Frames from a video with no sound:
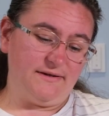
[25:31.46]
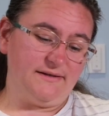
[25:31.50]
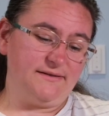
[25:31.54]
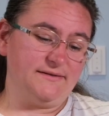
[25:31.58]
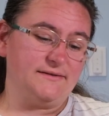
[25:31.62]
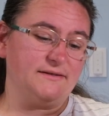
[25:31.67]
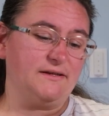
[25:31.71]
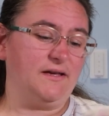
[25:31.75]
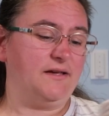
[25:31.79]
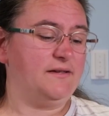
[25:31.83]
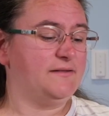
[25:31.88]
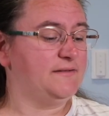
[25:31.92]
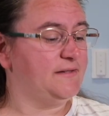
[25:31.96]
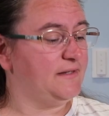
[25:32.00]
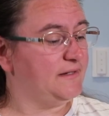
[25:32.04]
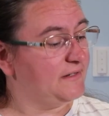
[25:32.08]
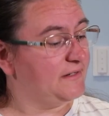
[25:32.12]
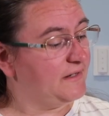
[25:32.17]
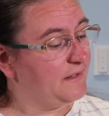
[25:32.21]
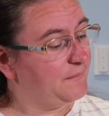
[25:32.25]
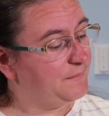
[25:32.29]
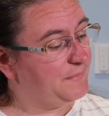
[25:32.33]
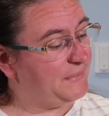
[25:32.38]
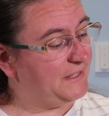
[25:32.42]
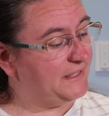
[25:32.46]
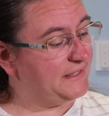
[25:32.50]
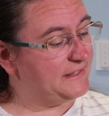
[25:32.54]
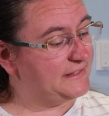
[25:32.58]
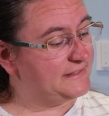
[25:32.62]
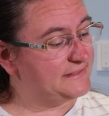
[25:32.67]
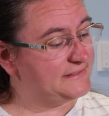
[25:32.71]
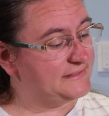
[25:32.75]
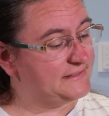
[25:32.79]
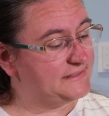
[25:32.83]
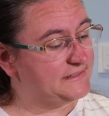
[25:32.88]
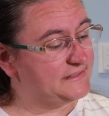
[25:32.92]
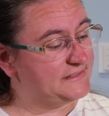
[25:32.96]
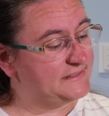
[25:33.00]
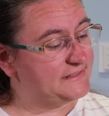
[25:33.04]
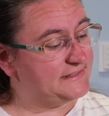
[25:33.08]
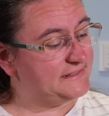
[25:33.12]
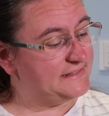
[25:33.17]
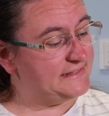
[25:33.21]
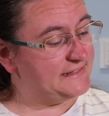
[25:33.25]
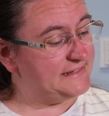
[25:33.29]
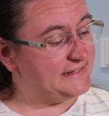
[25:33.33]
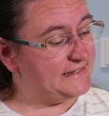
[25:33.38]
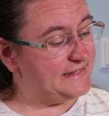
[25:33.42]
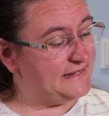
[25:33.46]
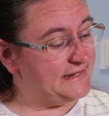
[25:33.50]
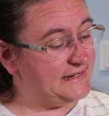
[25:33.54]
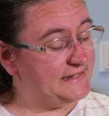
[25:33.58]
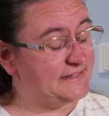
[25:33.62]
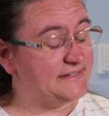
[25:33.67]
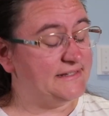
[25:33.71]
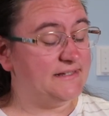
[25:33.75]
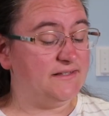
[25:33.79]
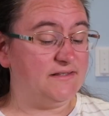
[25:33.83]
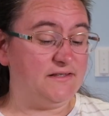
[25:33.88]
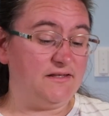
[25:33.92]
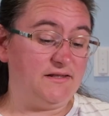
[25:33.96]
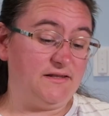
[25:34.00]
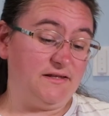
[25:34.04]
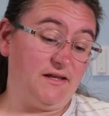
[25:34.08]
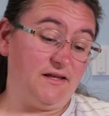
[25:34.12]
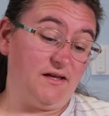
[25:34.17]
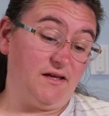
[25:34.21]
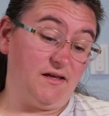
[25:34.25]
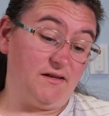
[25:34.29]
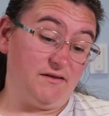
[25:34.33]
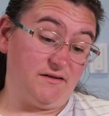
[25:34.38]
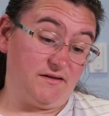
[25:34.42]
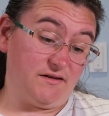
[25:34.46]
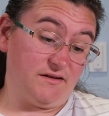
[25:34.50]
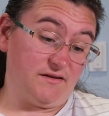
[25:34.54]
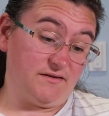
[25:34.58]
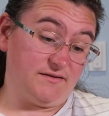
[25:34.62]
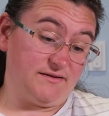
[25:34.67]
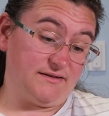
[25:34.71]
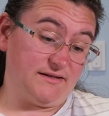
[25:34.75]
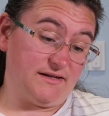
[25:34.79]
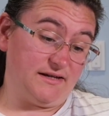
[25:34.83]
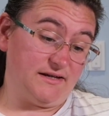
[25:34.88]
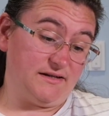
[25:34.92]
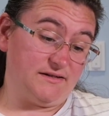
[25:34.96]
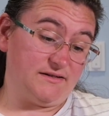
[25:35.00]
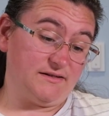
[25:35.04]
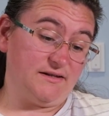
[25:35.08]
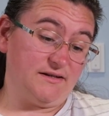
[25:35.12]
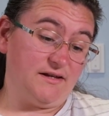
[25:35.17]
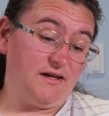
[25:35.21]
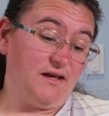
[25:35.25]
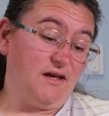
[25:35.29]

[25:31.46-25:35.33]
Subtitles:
gusset appears neater than the other gusset.